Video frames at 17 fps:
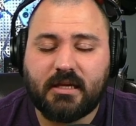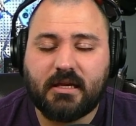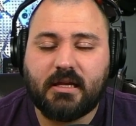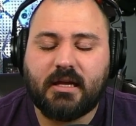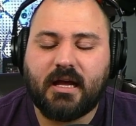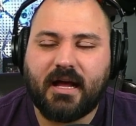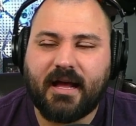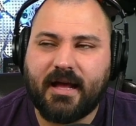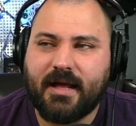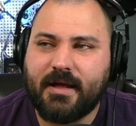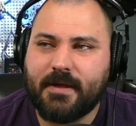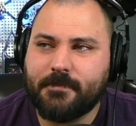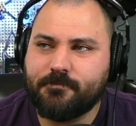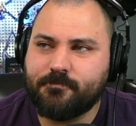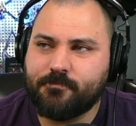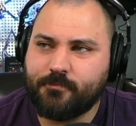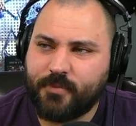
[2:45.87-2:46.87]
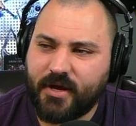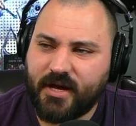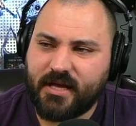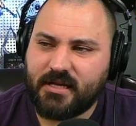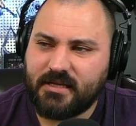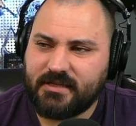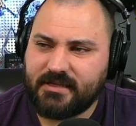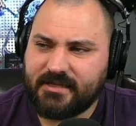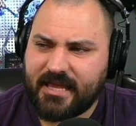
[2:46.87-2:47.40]
Um,
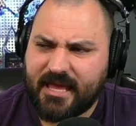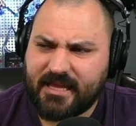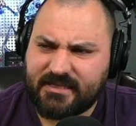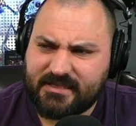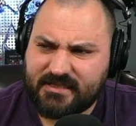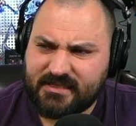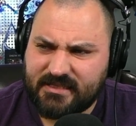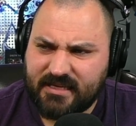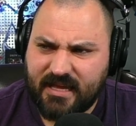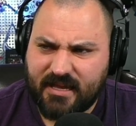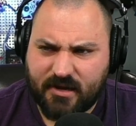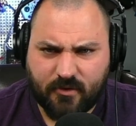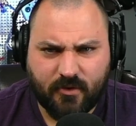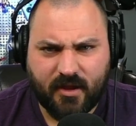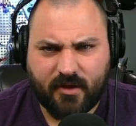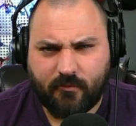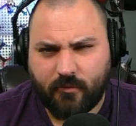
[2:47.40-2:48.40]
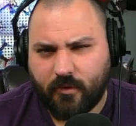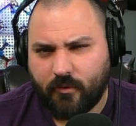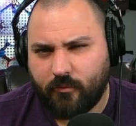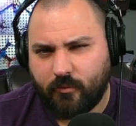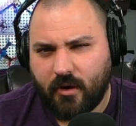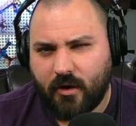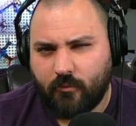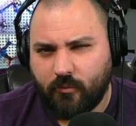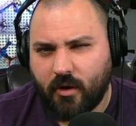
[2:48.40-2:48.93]
but that's not quite where
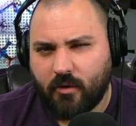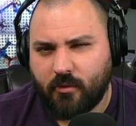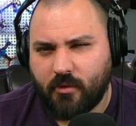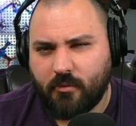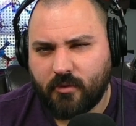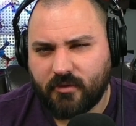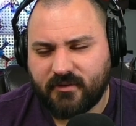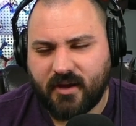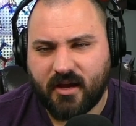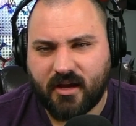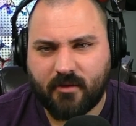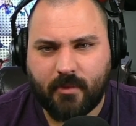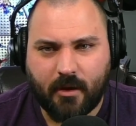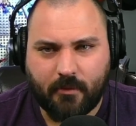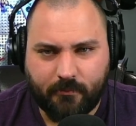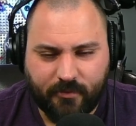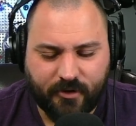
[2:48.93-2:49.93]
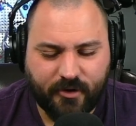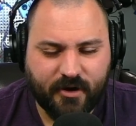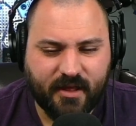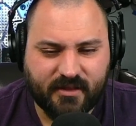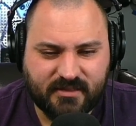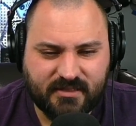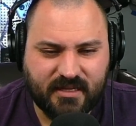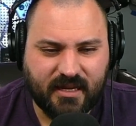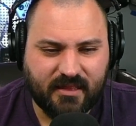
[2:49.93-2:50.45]
where we will talk about
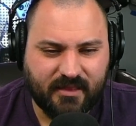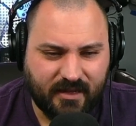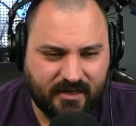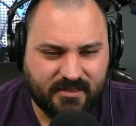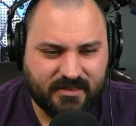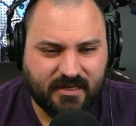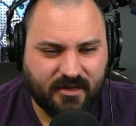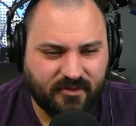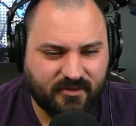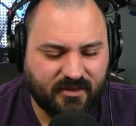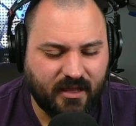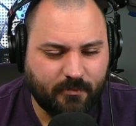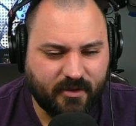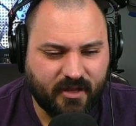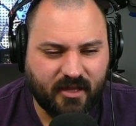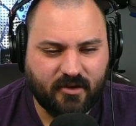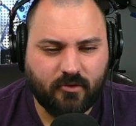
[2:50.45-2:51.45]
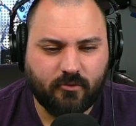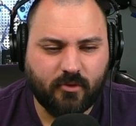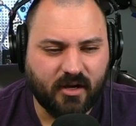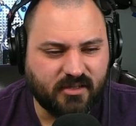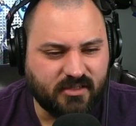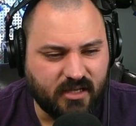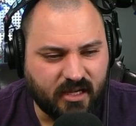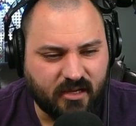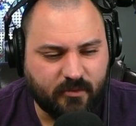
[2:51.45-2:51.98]
burnout today. That is another topic I do want
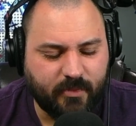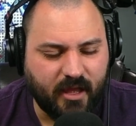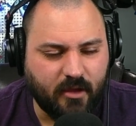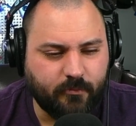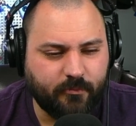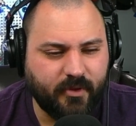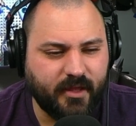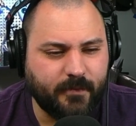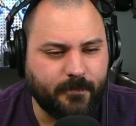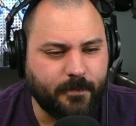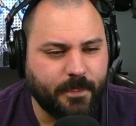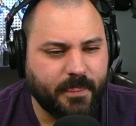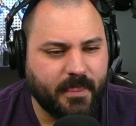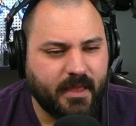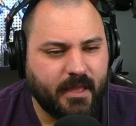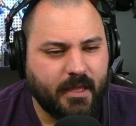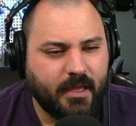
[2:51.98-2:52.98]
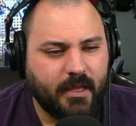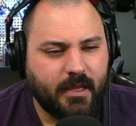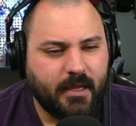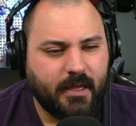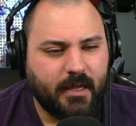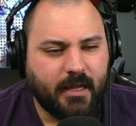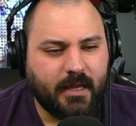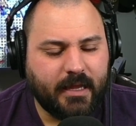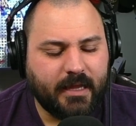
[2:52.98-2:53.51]
to talk about. But
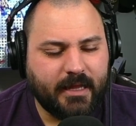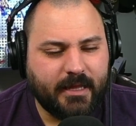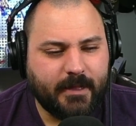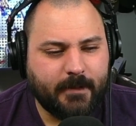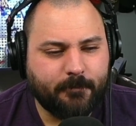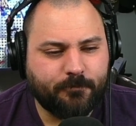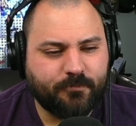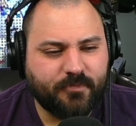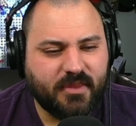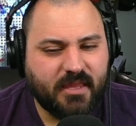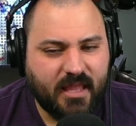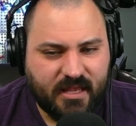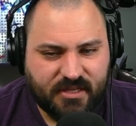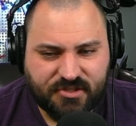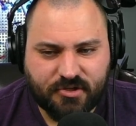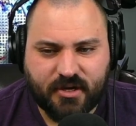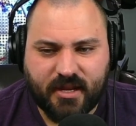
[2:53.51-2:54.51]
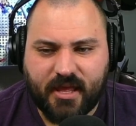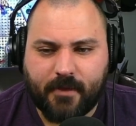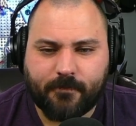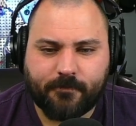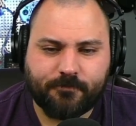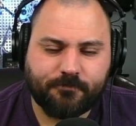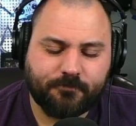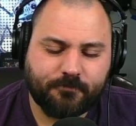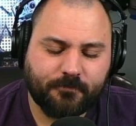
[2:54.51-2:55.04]
um, yesterday,
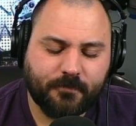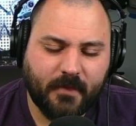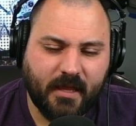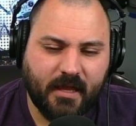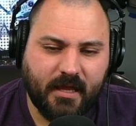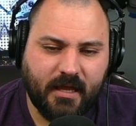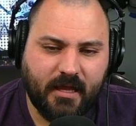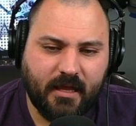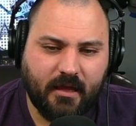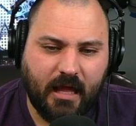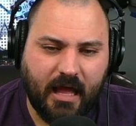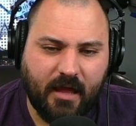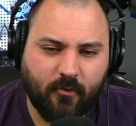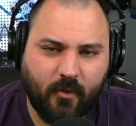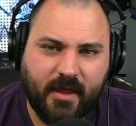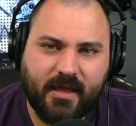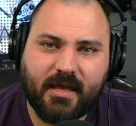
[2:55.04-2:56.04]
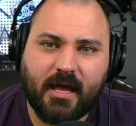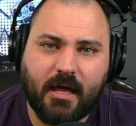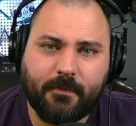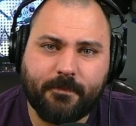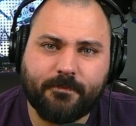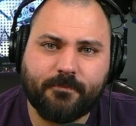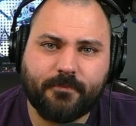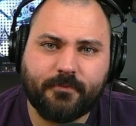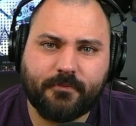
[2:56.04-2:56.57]
uh, I wake
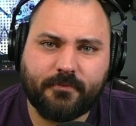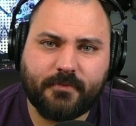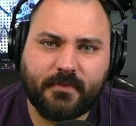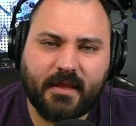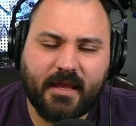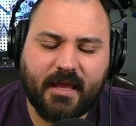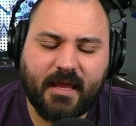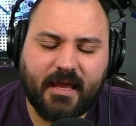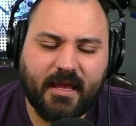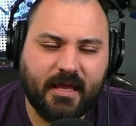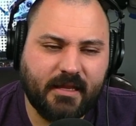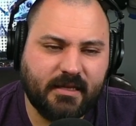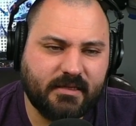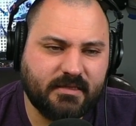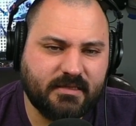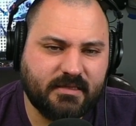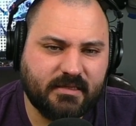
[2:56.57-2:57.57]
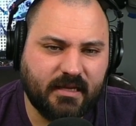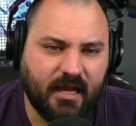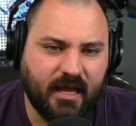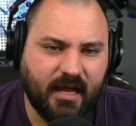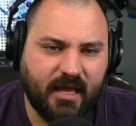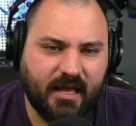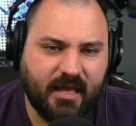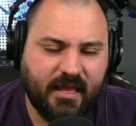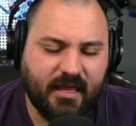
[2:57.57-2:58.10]
up and
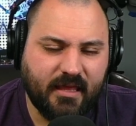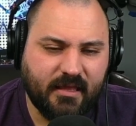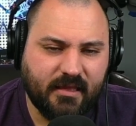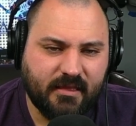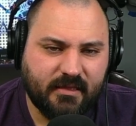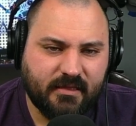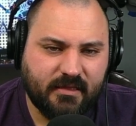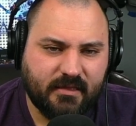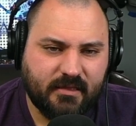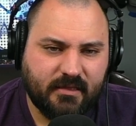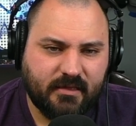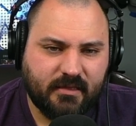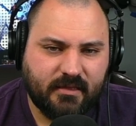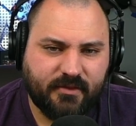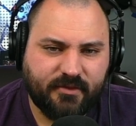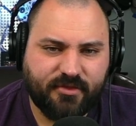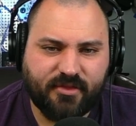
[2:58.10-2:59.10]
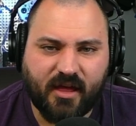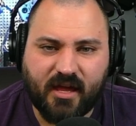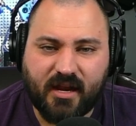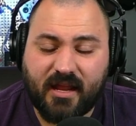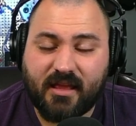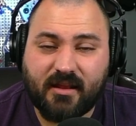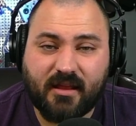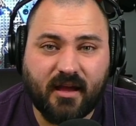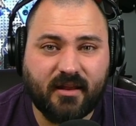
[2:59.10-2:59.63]
I thought
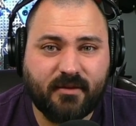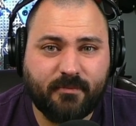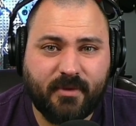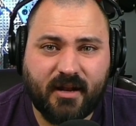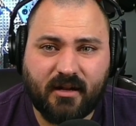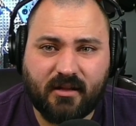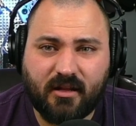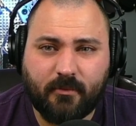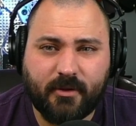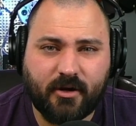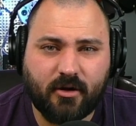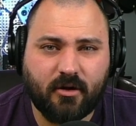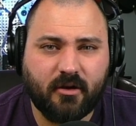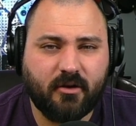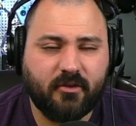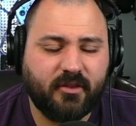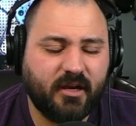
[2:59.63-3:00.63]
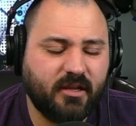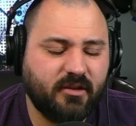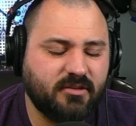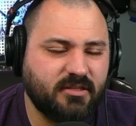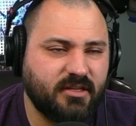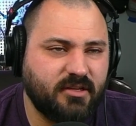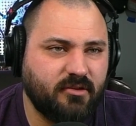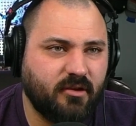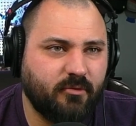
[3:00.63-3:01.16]
I'd gone to bed a little bit earlier than I
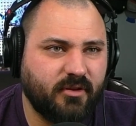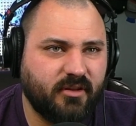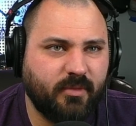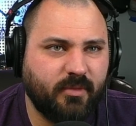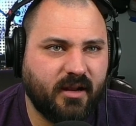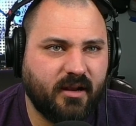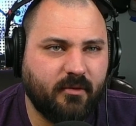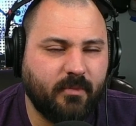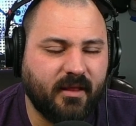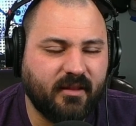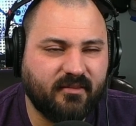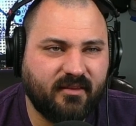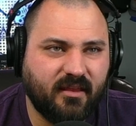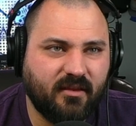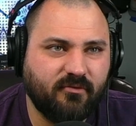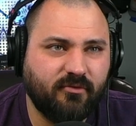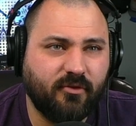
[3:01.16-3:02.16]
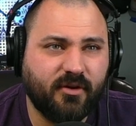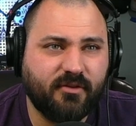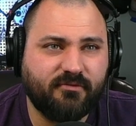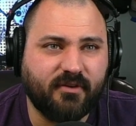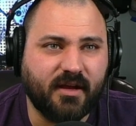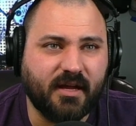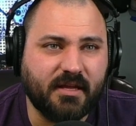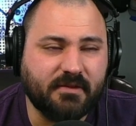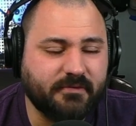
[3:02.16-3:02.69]
usually do. I went to about
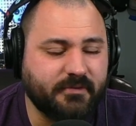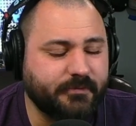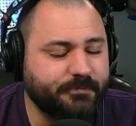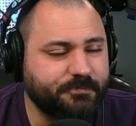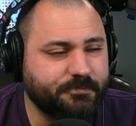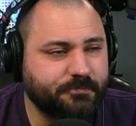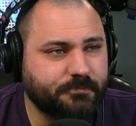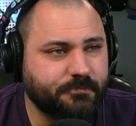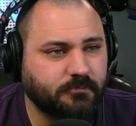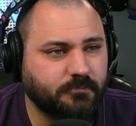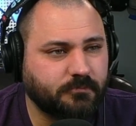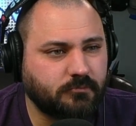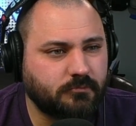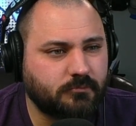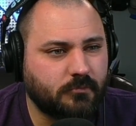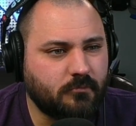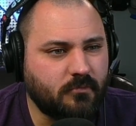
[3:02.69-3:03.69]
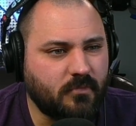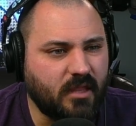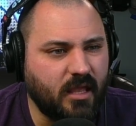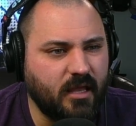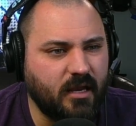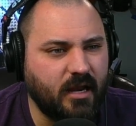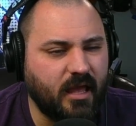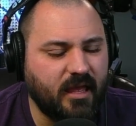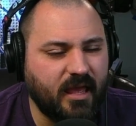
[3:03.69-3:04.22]
10:45,
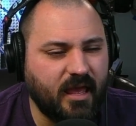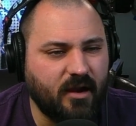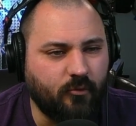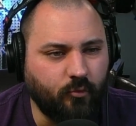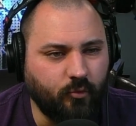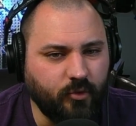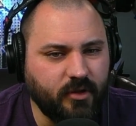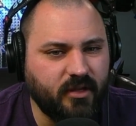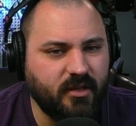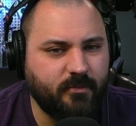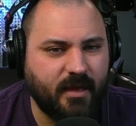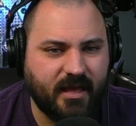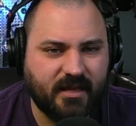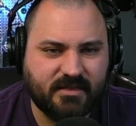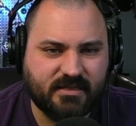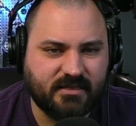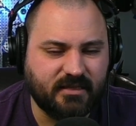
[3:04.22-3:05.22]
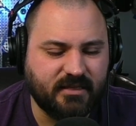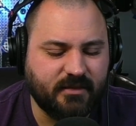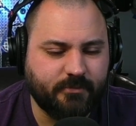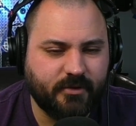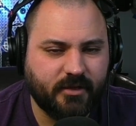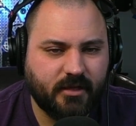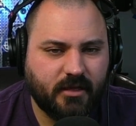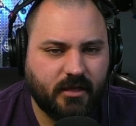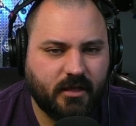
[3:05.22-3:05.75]
and I had a really bad sleep.
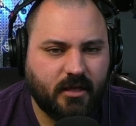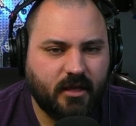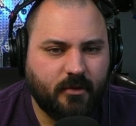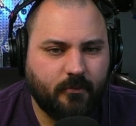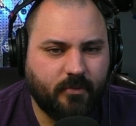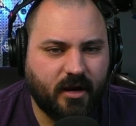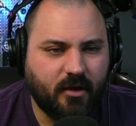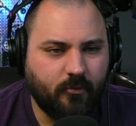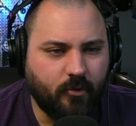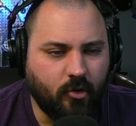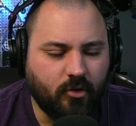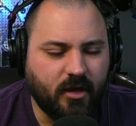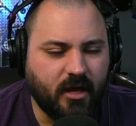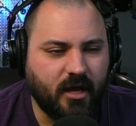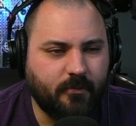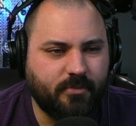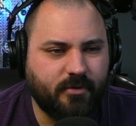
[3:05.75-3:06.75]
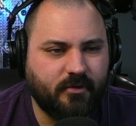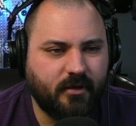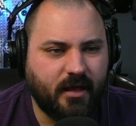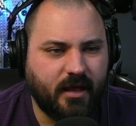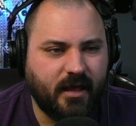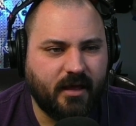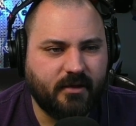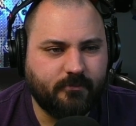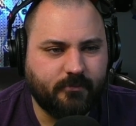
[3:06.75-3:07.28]
But I woke up
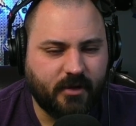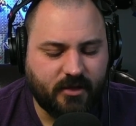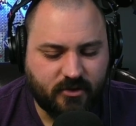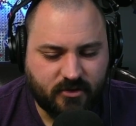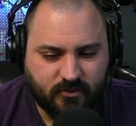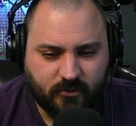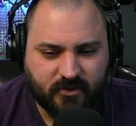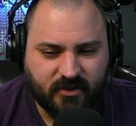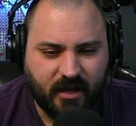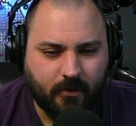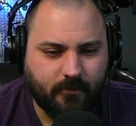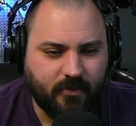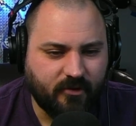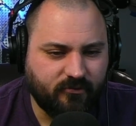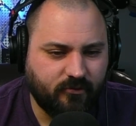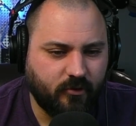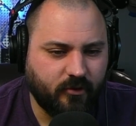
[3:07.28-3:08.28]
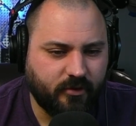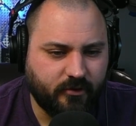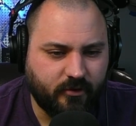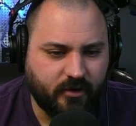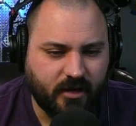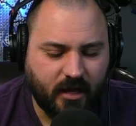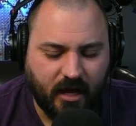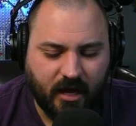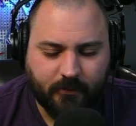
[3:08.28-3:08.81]
at my usual time, about
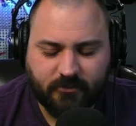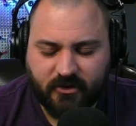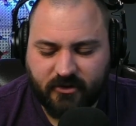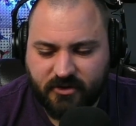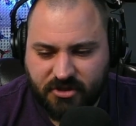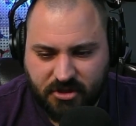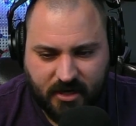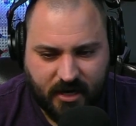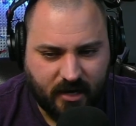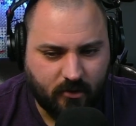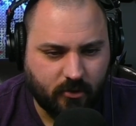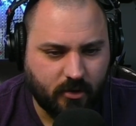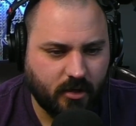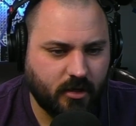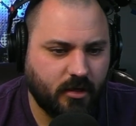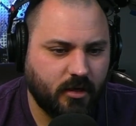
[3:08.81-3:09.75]
4:30. Hopped in the shower.